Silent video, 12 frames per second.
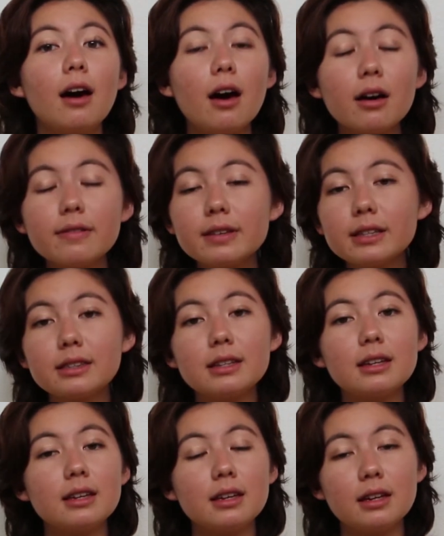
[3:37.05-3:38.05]

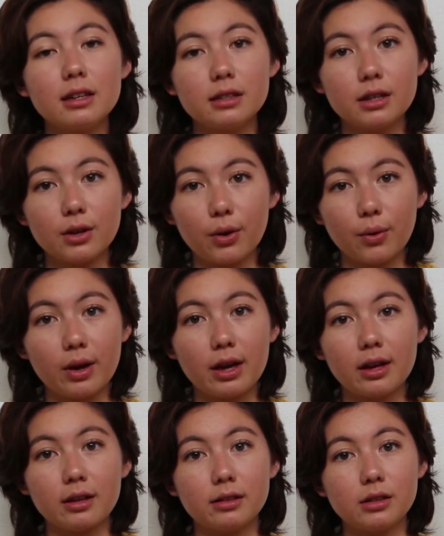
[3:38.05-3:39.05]
obviously he isn't
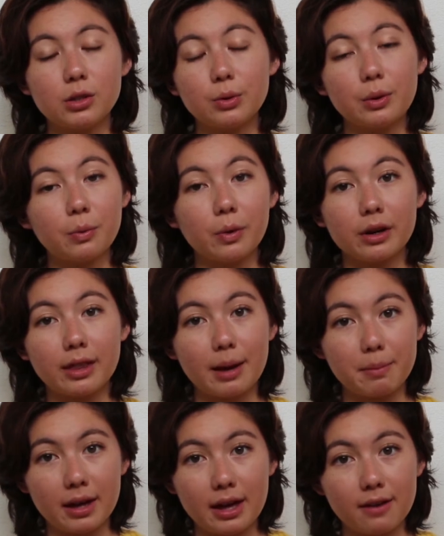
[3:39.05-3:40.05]
going to reward
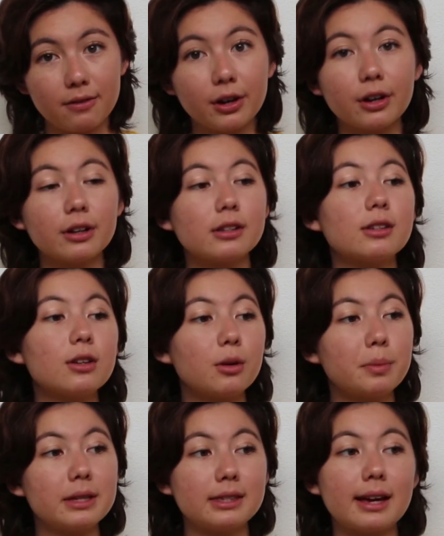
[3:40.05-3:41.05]
that behavior, so
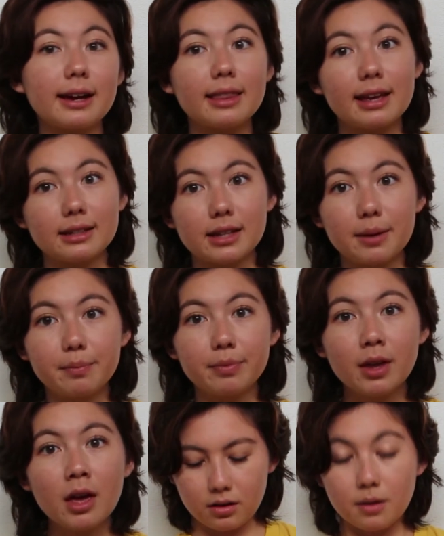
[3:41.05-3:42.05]
you'll be stuck in that dump.
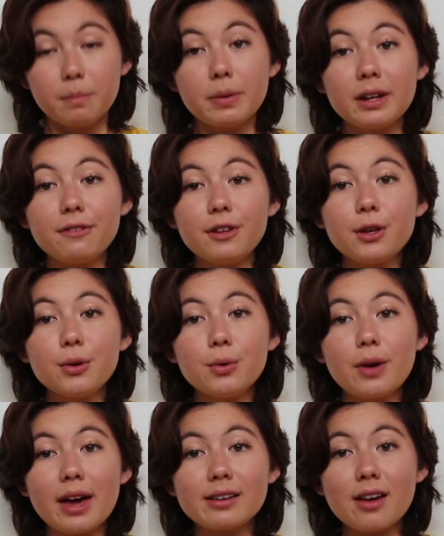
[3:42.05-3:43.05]
But if
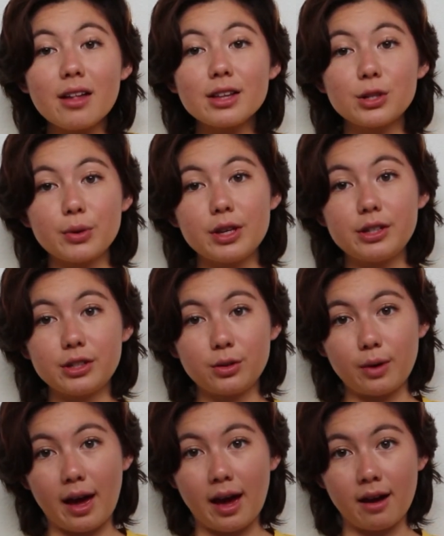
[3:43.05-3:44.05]
you acknowledge what you
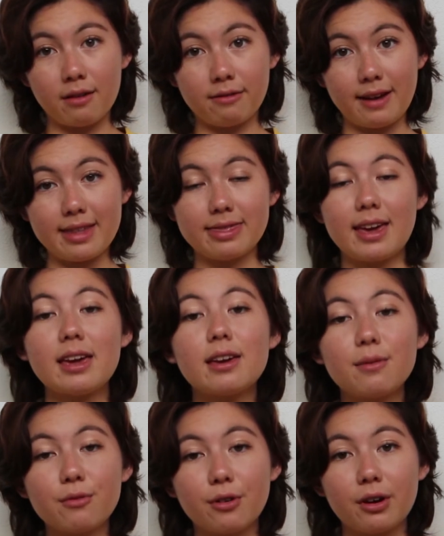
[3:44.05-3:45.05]
do have and thank
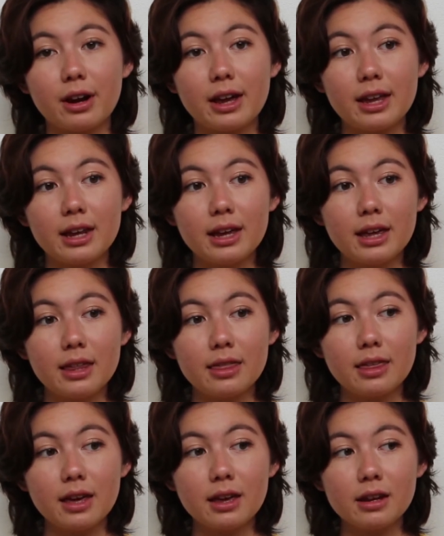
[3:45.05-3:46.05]
him for it,
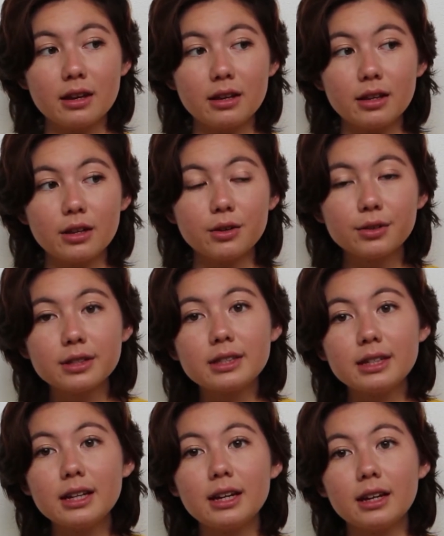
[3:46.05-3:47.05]
then he'll
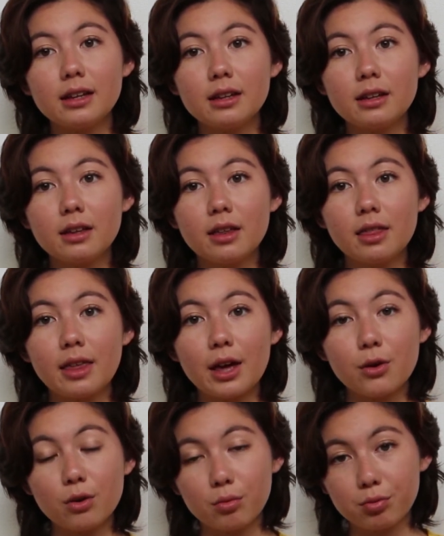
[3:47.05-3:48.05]
see
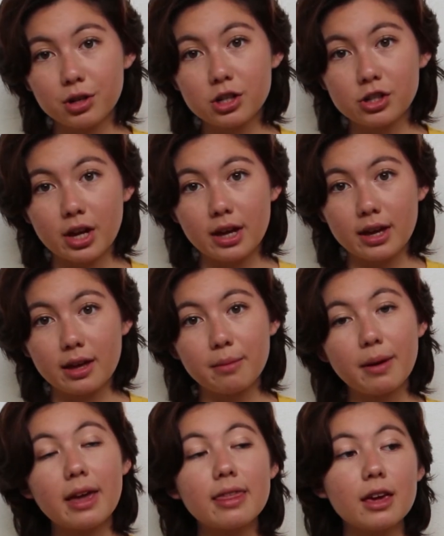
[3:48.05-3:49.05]
that you appreciate
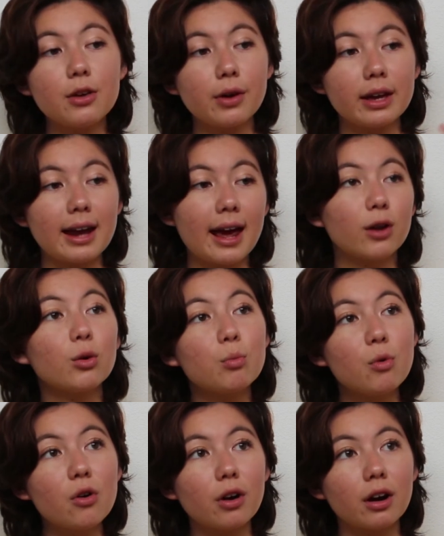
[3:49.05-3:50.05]
him and that you can handle
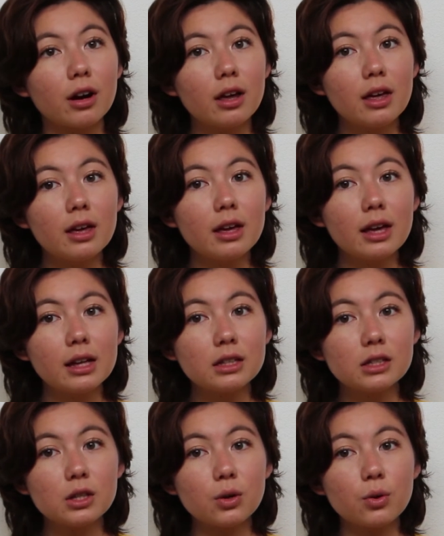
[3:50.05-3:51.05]
more.
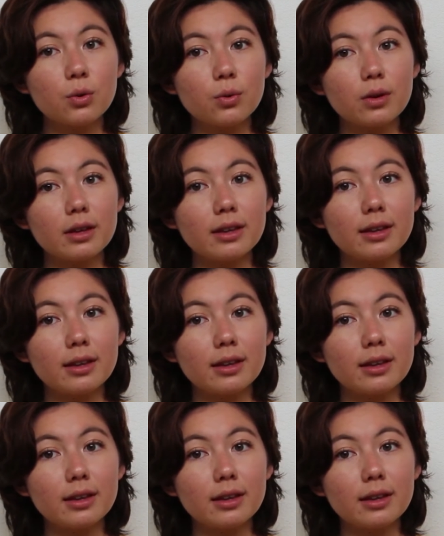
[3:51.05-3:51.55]
And so